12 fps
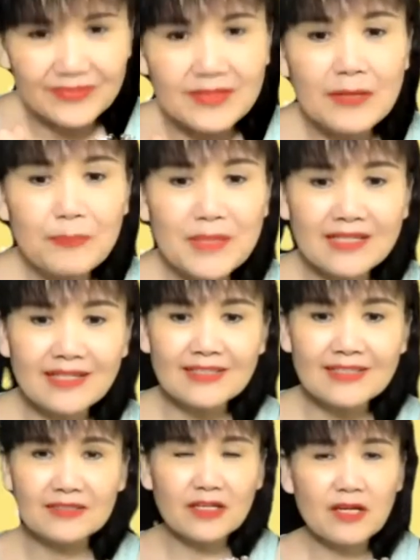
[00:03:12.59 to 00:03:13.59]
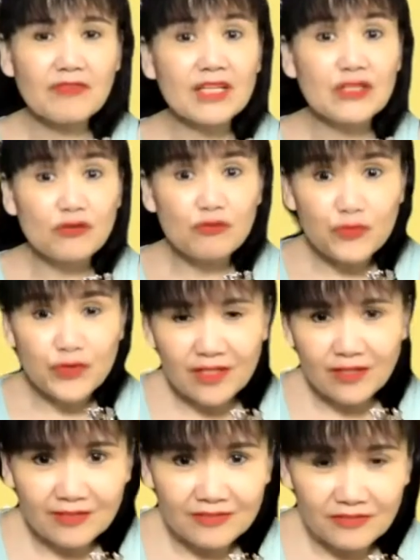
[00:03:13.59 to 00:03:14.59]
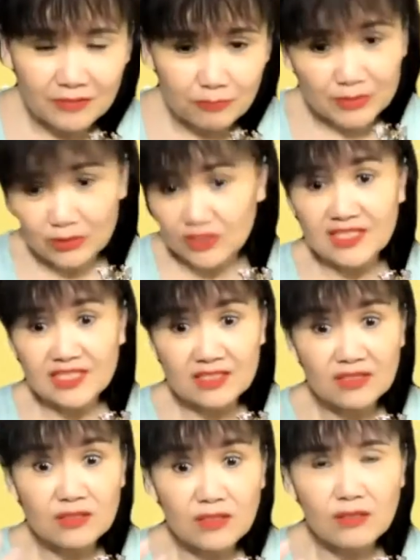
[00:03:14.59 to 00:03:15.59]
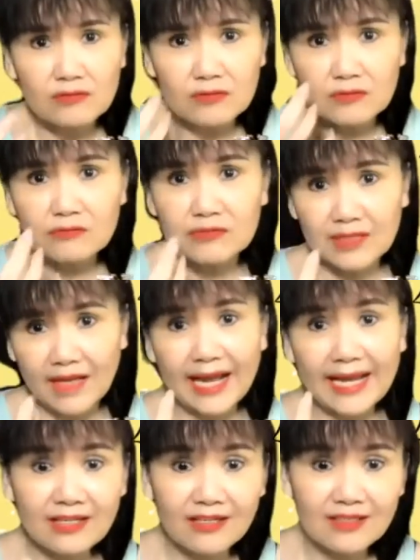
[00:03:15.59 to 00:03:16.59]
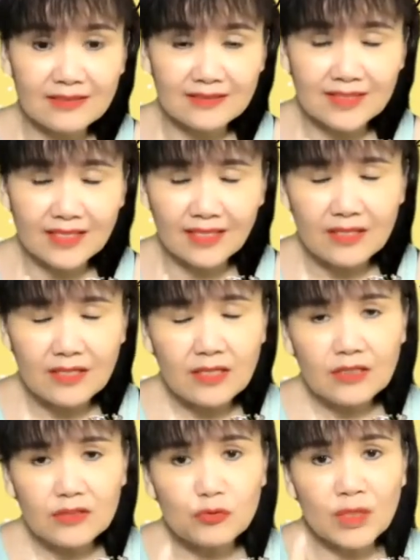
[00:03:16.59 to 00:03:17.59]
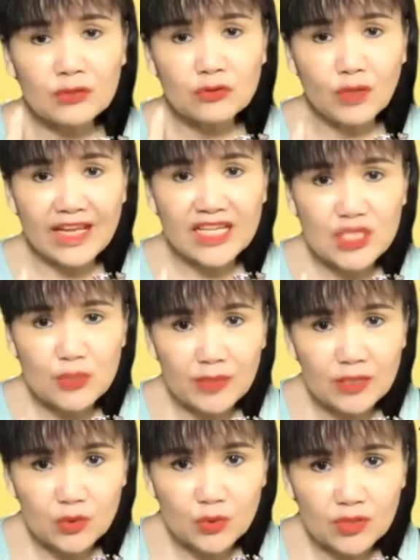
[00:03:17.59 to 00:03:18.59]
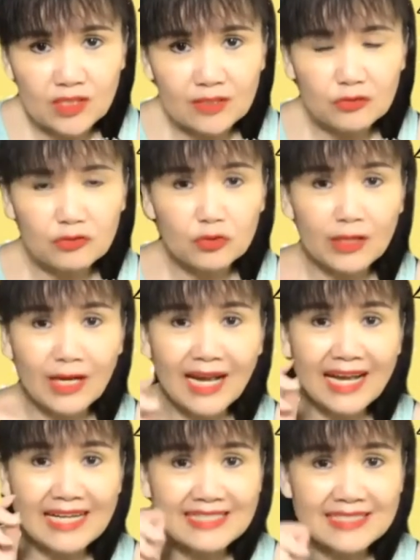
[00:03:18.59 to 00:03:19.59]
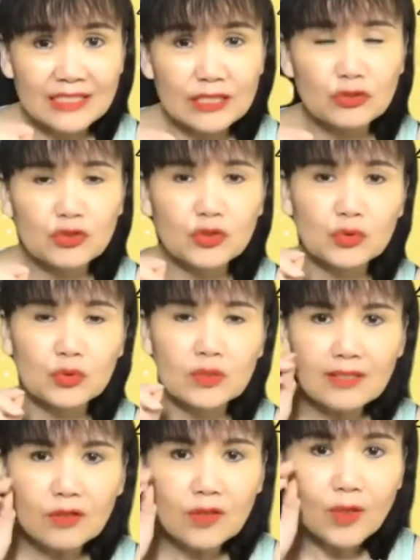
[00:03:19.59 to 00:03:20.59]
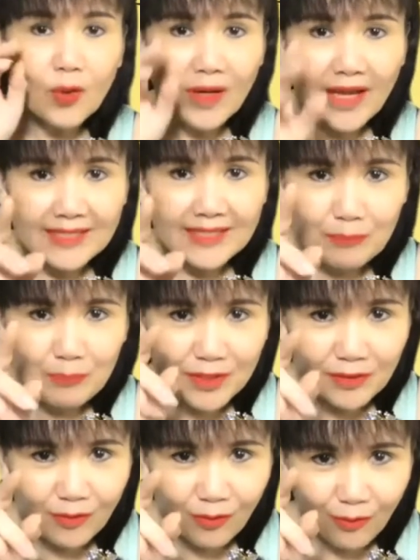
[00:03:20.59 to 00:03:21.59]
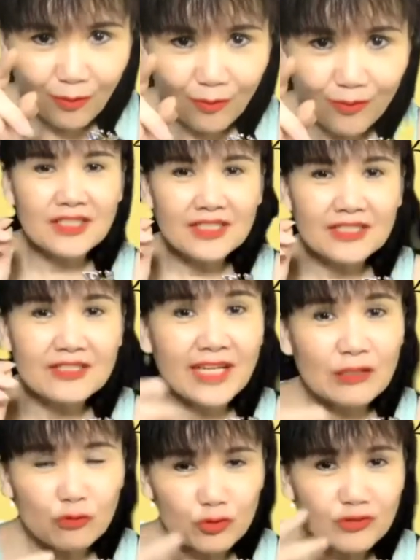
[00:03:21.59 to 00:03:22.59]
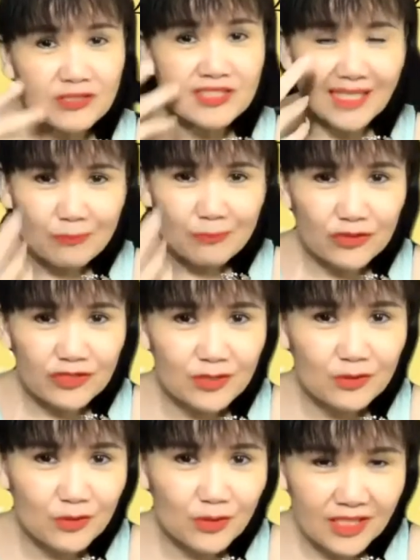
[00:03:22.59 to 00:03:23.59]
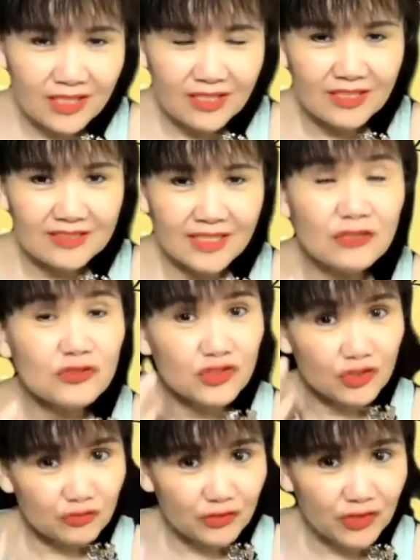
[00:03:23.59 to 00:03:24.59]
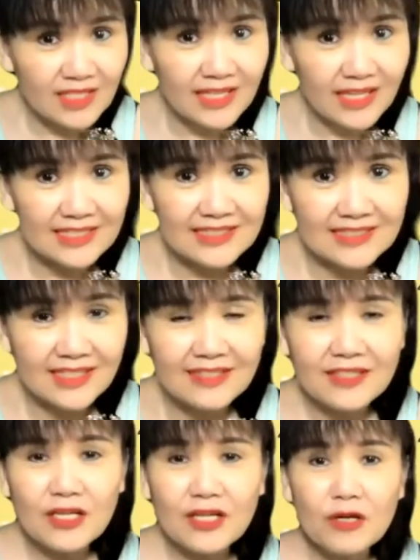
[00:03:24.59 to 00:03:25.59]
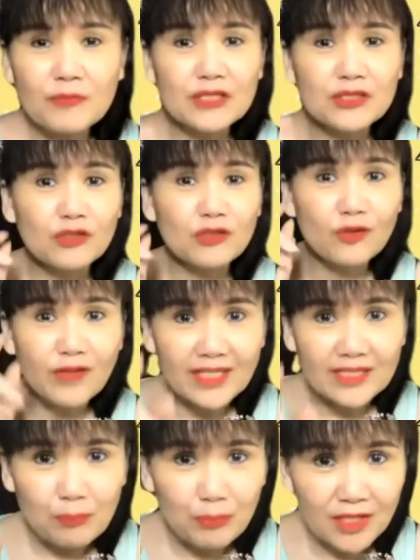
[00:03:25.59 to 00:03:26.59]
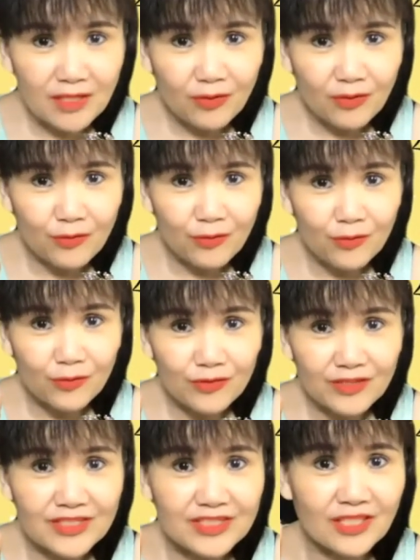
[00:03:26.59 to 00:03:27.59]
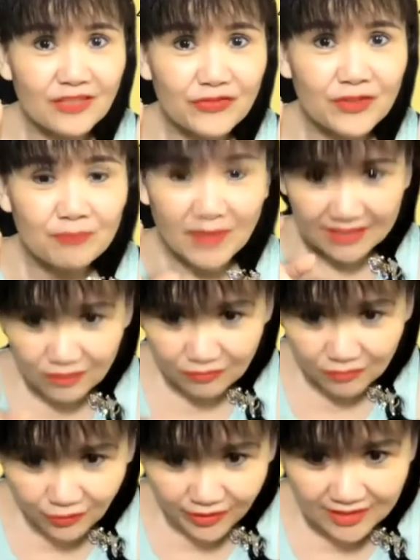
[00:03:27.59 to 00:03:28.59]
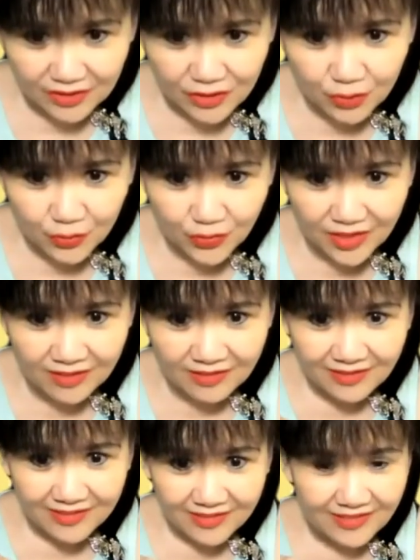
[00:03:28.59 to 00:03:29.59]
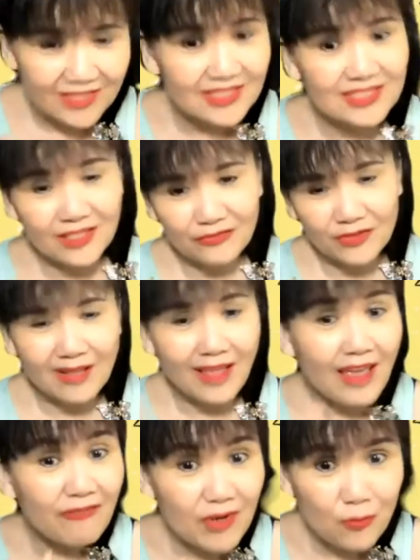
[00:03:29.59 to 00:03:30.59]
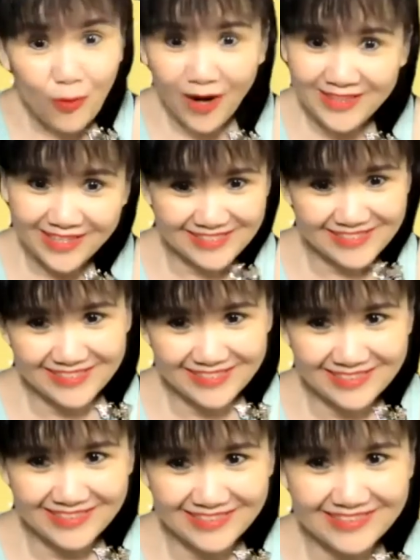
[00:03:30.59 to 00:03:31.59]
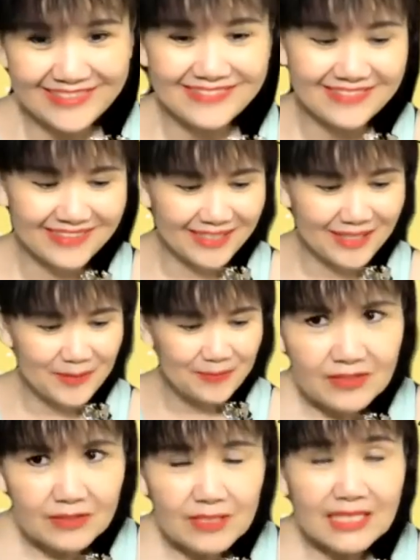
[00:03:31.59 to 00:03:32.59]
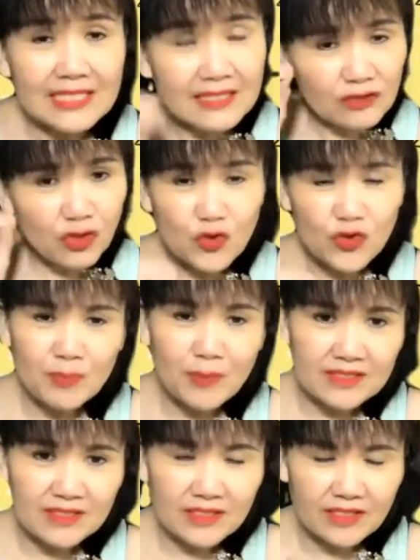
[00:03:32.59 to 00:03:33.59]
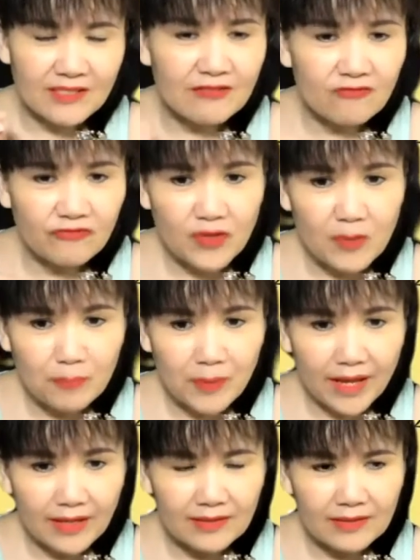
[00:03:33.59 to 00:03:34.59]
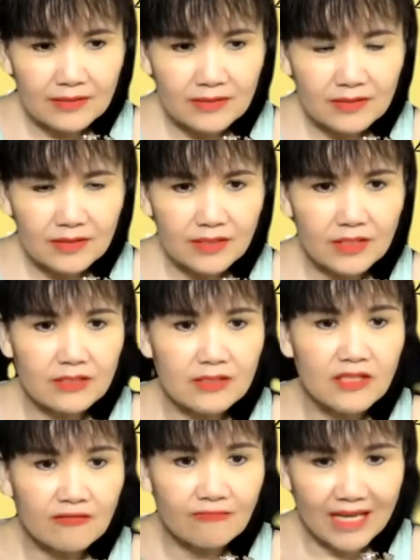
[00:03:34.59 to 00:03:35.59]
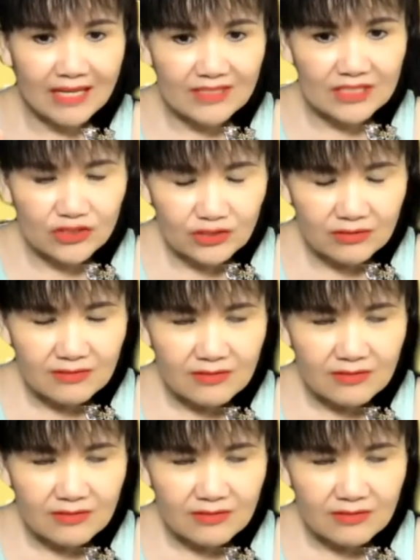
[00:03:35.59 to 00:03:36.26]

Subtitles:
because when you read on, she doesn't know the eye contact. You want to explain to her, to ask her to look at the pinhole. You can also demonstrate to her, then she realizes that when you look at the pinhole, it's different, but you look at the screen, it's different. Everyone can see, right? In Toastmasters, in feedback, in evaluation,